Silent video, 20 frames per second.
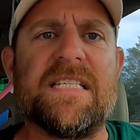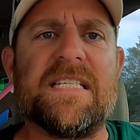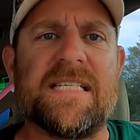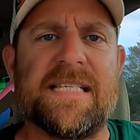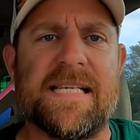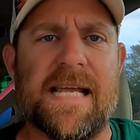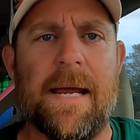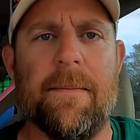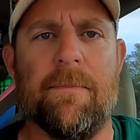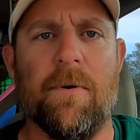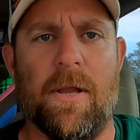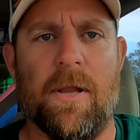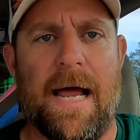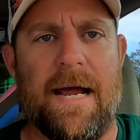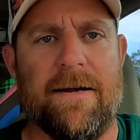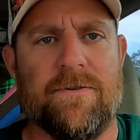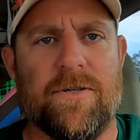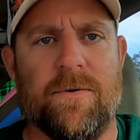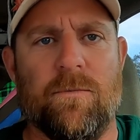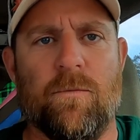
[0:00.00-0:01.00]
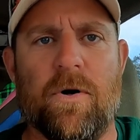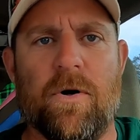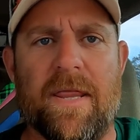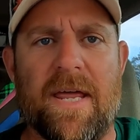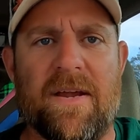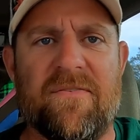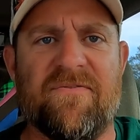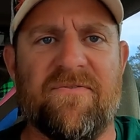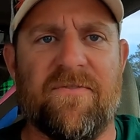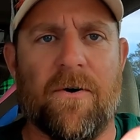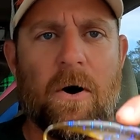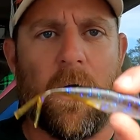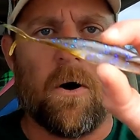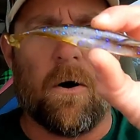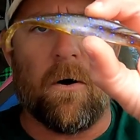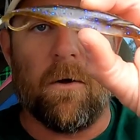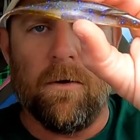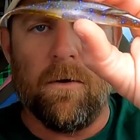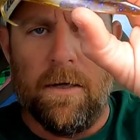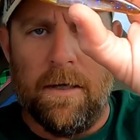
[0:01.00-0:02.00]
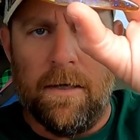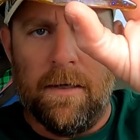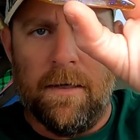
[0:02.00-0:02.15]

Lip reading: stable action where they fall